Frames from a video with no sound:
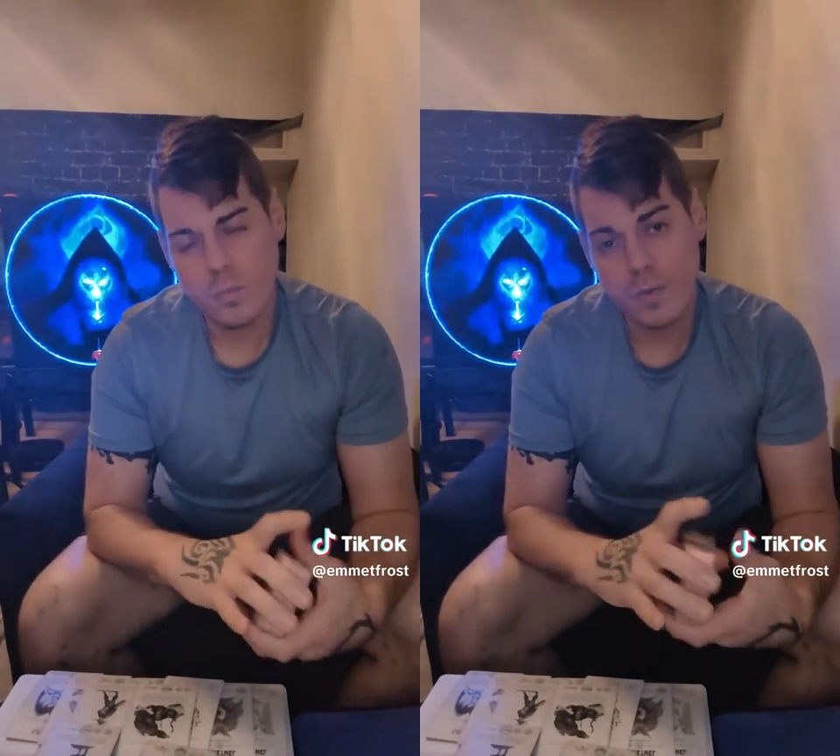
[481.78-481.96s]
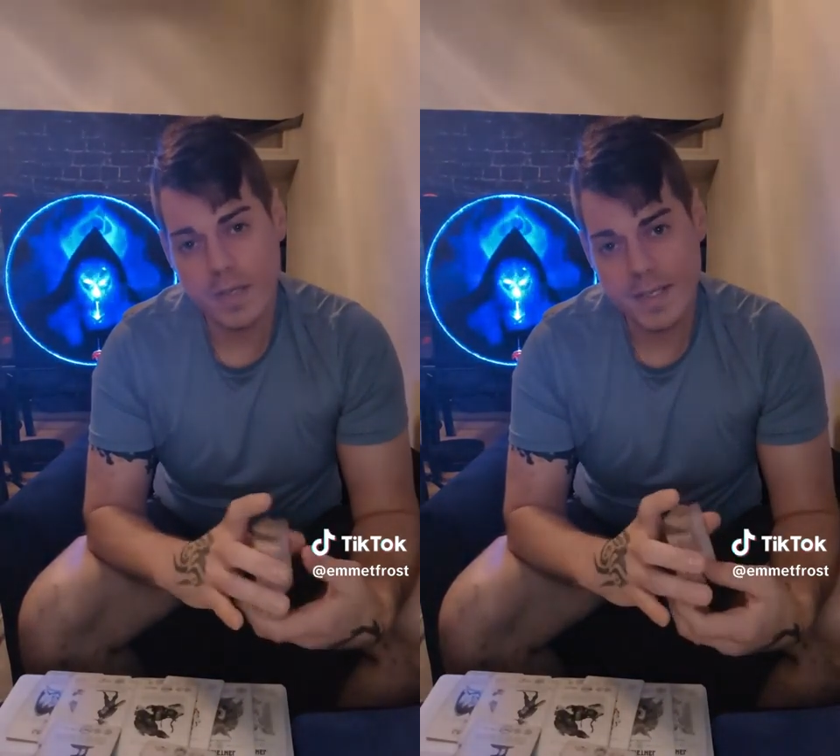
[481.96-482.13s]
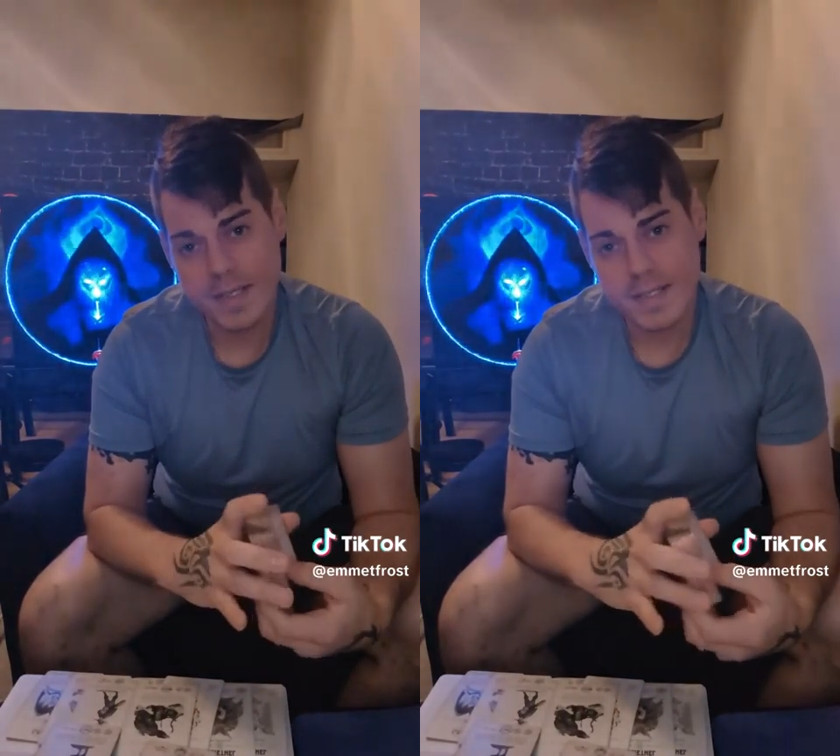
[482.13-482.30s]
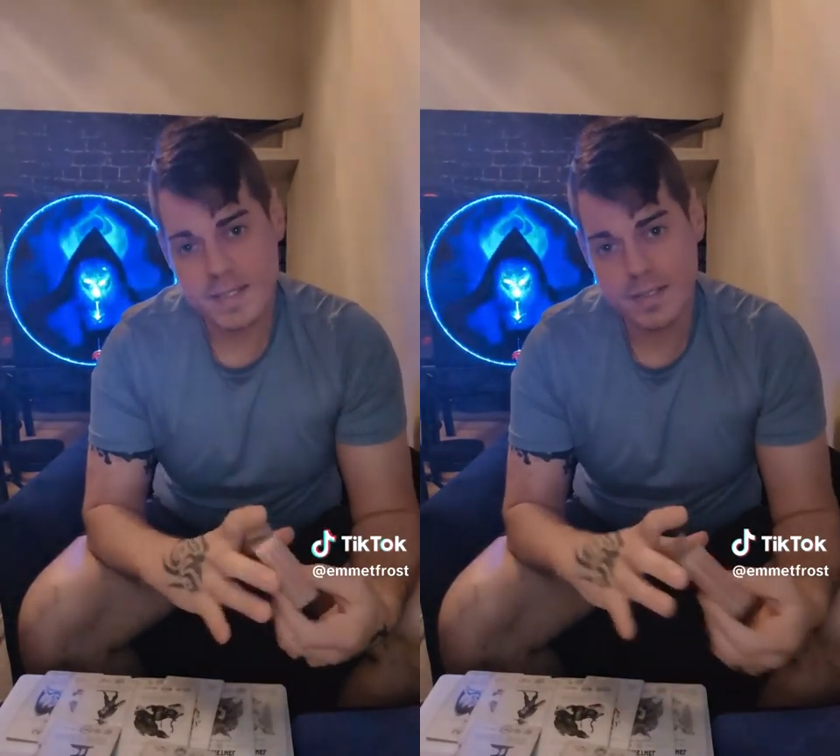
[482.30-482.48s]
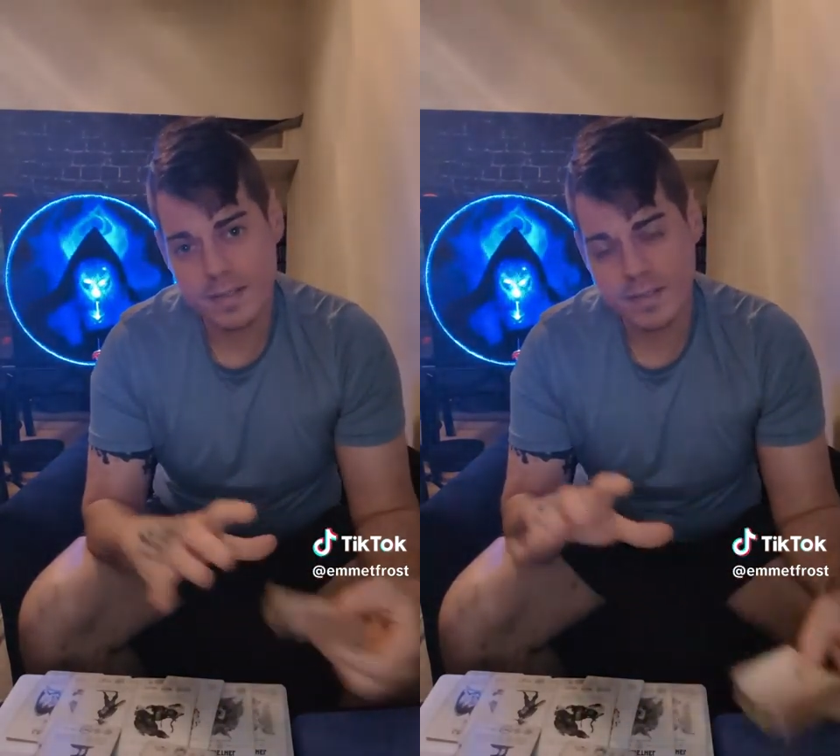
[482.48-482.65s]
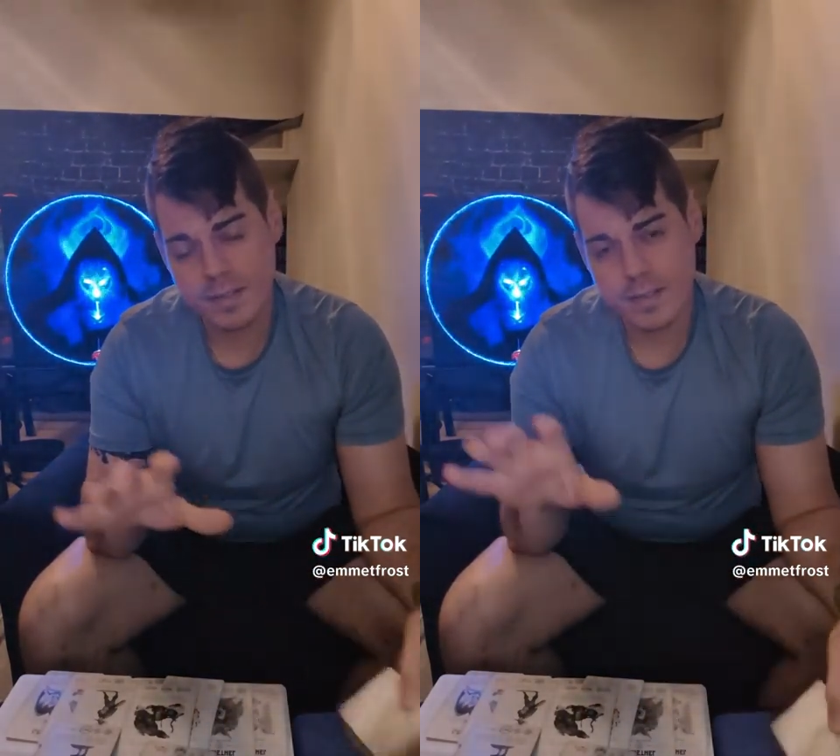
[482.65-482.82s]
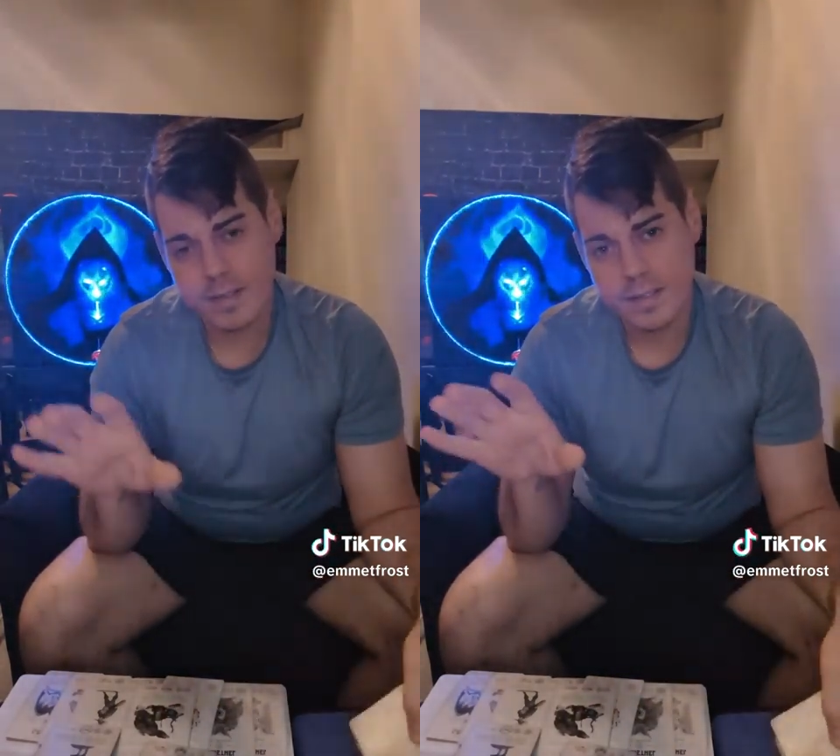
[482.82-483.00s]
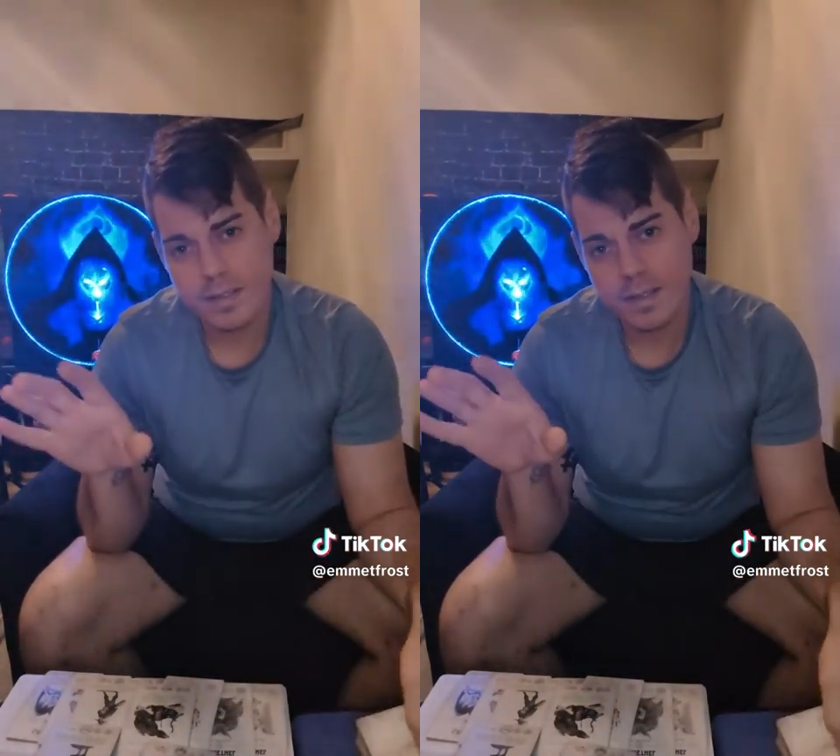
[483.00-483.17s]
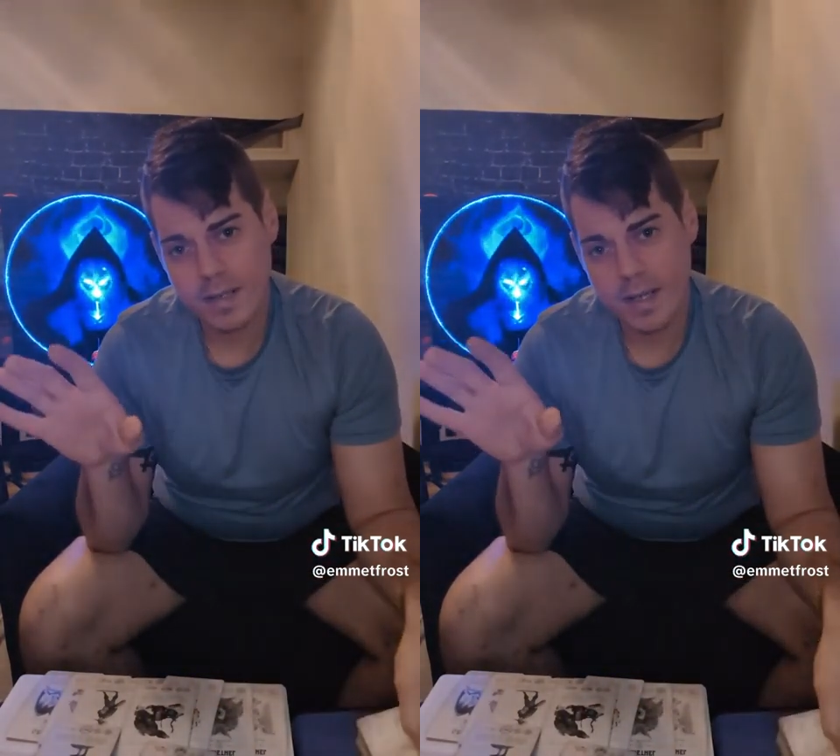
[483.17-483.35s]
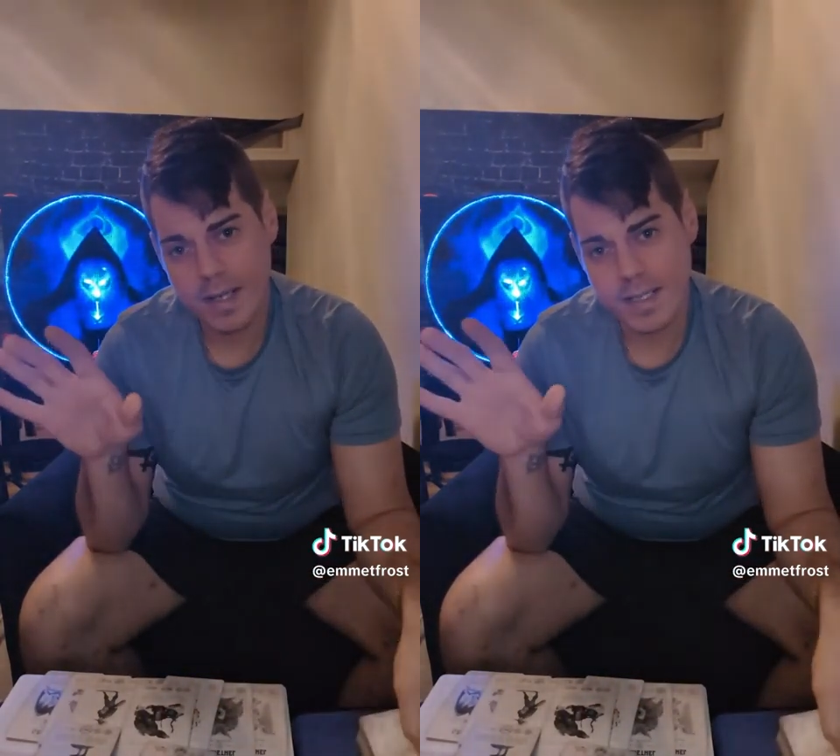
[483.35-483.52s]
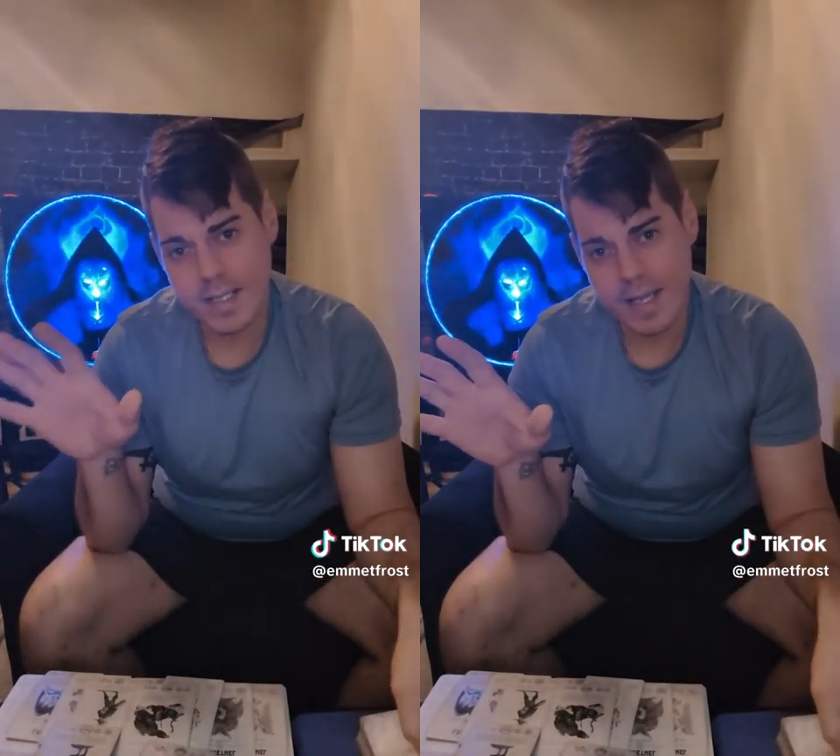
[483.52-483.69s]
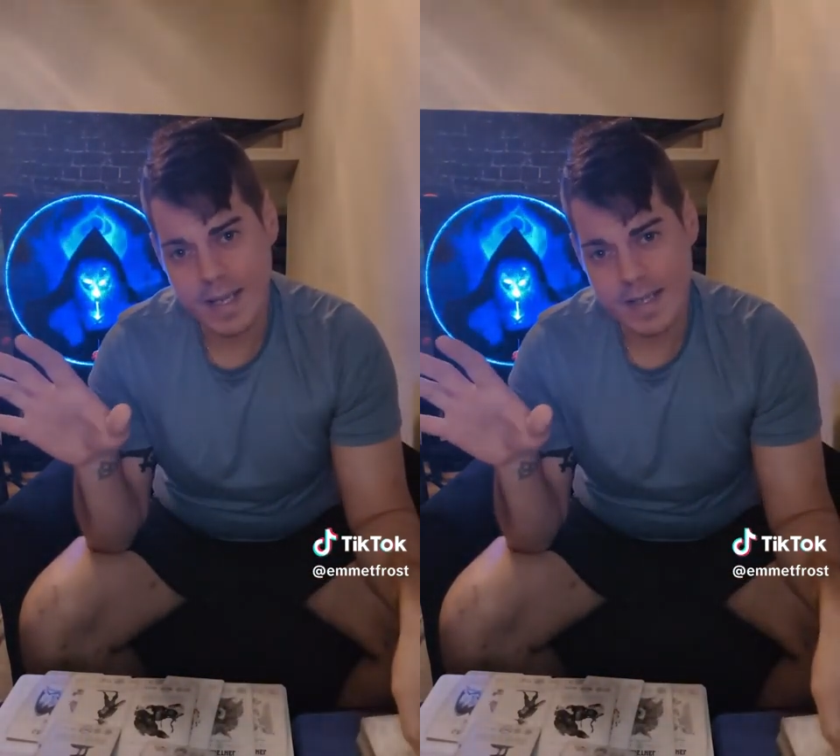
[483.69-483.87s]
once I
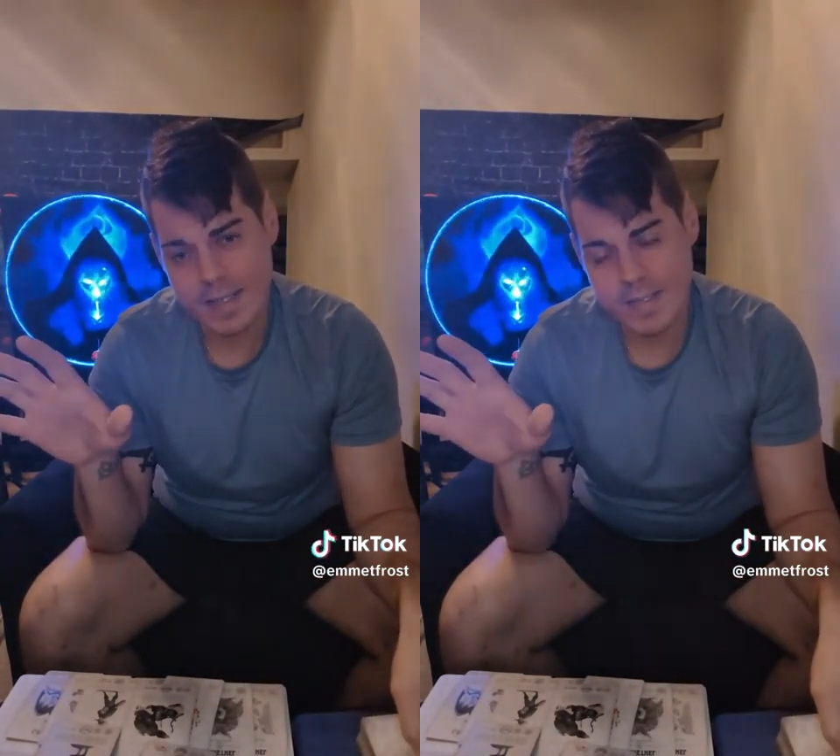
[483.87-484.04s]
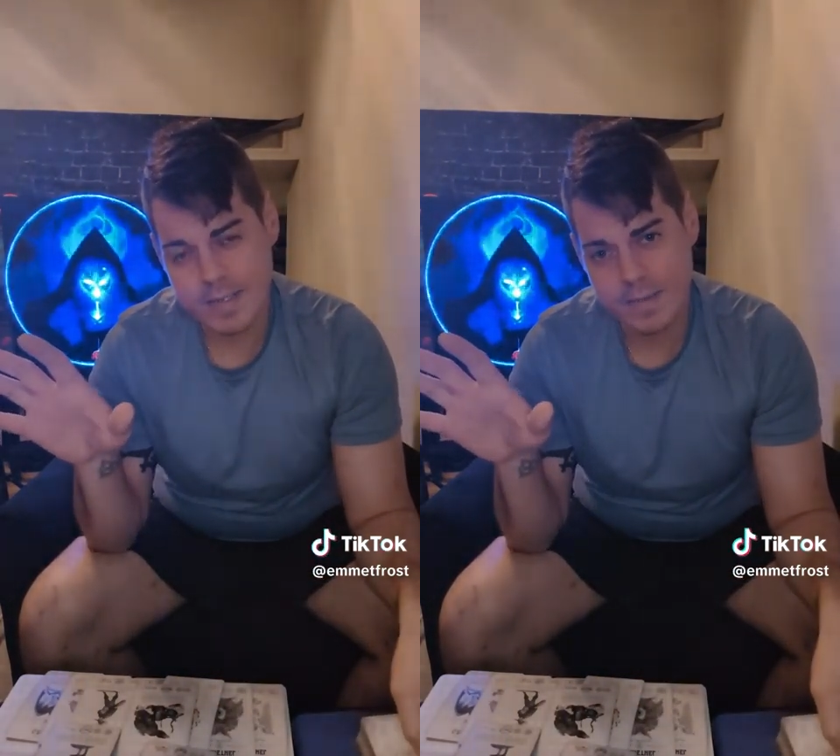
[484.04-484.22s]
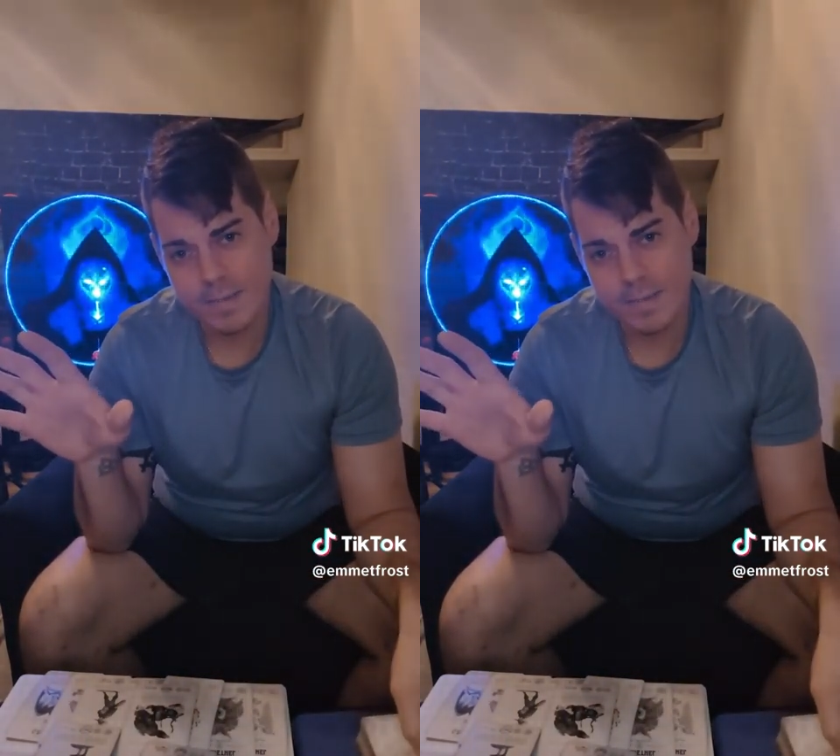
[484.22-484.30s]
get